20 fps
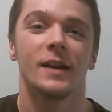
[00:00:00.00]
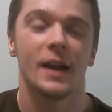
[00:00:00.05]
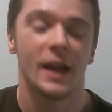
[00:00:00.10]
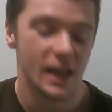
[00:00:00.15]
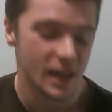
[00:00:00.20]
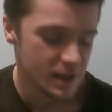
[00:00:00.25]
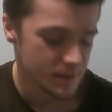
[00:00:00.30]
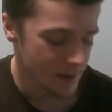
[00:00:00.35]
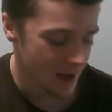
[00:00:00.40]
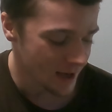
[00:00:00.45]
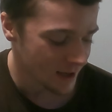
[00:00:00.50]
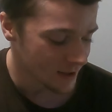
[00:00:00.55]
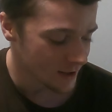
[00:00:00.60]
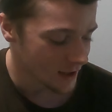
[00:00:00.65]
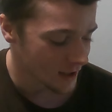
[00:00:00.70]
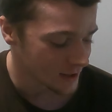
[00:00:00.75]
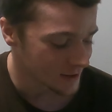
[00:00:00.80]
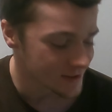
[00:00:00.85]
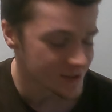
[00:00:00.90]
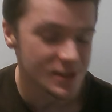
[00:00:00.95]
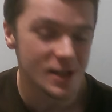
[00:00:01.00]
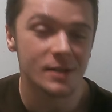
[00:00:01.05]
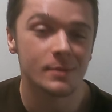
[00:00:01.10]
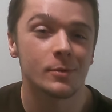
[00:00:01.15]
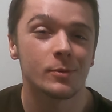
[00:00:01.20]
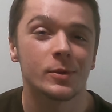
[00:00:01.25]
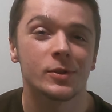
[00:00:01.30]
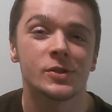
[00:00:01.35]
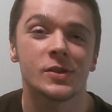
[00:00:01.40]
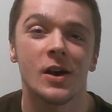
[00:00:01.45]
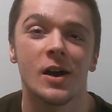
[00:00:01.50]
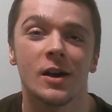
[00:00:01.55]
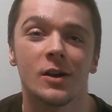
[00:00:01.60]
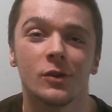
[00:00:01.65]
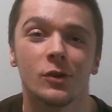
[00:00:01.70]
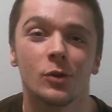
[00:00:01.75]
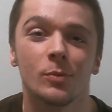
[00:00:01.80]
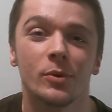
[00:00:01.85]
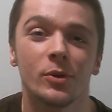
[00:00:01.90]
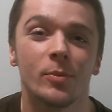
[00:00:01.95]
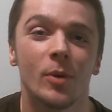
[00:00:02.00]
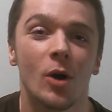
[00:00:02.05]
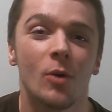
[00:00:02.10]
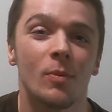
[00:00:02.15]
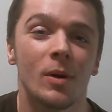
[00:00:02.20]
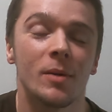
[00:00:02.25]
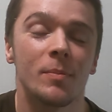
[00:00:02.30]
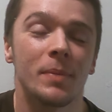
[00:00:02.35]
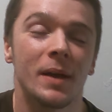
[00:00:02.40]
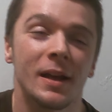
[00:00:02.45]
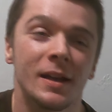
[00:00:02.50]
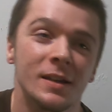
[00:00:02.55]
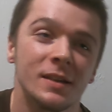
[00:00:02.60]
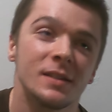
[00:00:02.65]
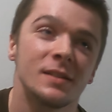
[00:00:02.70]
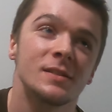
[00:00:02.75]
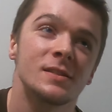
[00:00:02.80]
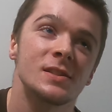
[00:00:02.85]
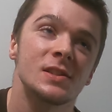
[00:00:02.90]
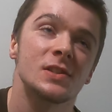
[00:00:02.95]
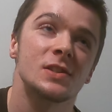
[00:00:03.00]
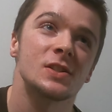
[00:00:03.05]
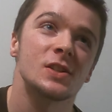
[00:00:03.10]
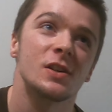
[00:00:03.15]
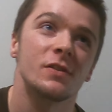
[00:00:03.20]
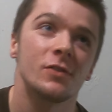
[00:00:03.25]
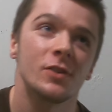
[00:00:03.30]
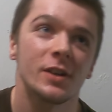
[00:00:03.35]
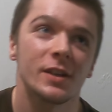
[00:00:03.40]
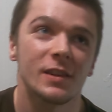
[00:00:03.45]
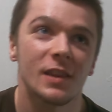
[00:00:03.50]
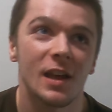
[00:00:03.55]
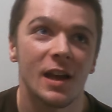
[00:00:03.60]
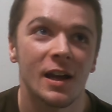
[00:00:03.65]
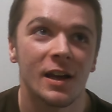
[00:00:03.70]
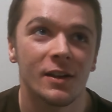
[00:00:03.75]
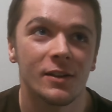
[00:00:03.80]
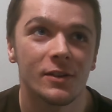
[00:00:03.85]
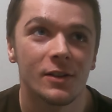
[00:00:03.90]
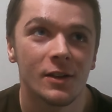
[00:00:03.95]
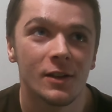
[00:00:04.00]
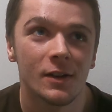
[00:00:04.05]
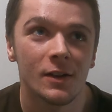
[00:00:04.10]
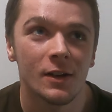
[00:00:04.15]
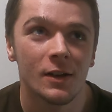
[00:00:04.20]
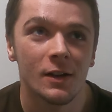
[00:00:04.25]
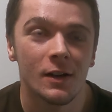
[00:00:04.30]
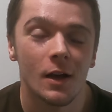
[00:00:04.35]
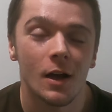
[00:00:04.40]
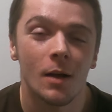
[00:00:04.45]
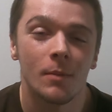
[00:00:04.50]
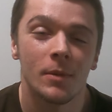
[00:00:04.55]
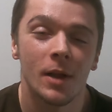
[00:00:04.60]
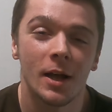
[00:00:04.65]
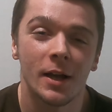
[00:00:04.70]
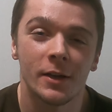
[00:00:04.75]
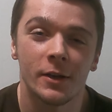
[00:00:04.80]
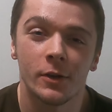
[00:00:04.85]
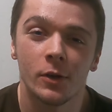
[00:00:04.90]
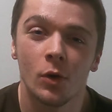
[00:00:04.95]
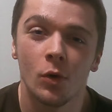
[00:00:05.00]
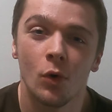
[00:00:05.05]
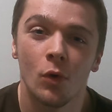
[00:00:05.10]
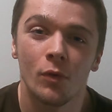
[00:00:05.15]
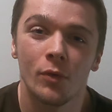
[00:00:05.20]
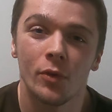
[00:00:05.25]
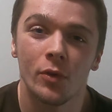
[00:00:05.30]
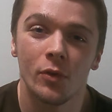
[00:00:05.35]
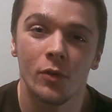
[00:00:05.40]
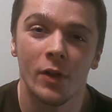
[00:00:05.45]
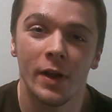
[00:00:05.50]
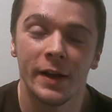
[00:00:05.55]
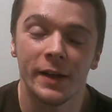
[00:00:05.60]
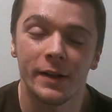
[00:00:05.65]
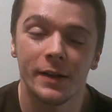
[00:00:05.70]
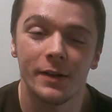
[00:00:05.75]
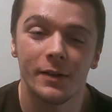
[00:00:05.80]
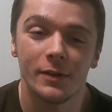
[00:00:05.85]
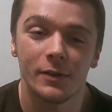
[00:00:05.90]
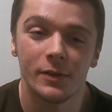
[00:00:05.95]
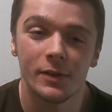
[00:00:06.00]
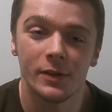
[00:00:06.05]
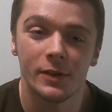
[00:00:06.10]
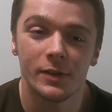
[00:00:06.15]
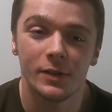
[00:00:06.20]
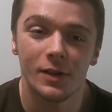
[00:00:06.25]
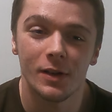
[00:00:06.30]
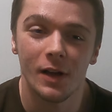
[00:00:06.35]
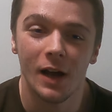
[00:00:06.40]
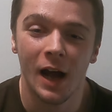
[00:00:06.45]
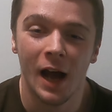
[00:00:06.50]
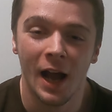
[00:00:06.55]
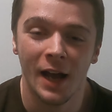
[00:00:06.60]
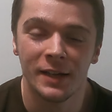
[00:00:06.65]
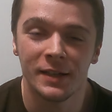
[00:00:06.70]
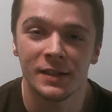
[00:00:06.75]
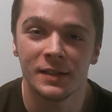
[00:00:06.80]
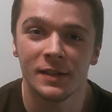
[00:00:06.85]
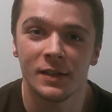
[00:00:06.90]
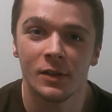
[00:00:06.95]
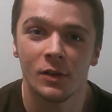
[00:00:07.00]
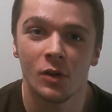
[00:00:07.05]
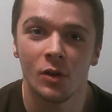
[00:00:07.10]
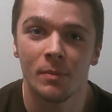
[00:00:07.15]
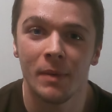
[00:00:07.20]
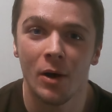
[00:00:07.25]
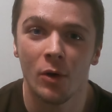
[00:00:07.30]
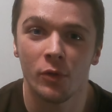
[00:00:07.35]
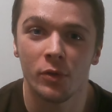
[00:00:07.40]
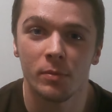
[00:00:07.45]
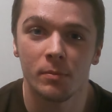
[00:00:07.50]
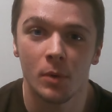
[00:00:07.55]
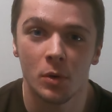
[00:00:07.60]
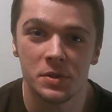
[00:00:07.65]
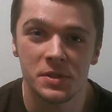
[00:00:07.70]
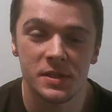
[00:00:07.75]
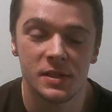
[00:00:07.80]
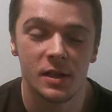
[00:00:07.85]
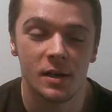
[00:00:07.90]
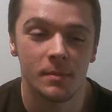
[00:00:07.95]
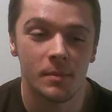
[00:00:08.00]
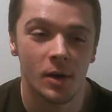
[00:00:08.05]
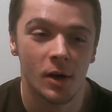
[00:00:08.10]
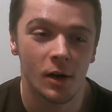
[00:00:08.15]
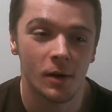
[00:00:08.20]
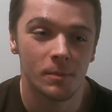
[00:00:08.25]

Hey, back again. This time I want to talk a little bit about my paintings and stuff like that. I'm not gonna go over like high detail about most of them.